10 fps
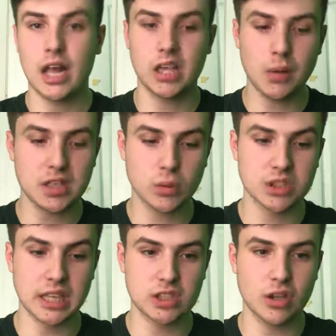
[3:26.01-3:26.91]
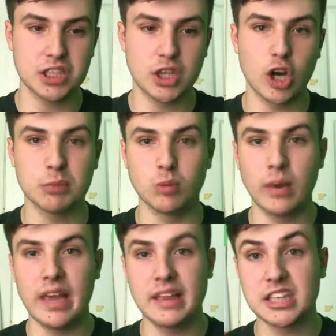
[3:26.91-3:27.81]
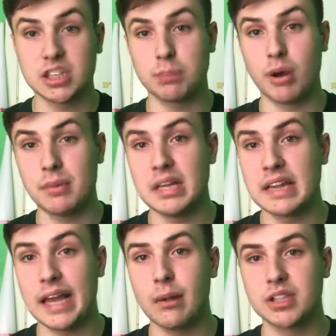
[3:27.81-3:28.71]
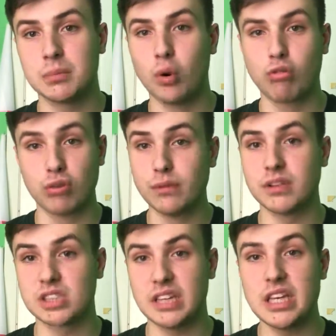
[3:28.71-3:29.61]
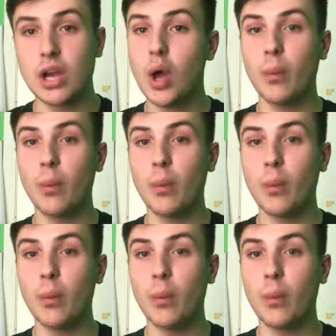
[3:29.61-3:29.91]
And I know there's also that side to the argument where this is the Premier League now; it's a more ruthless league.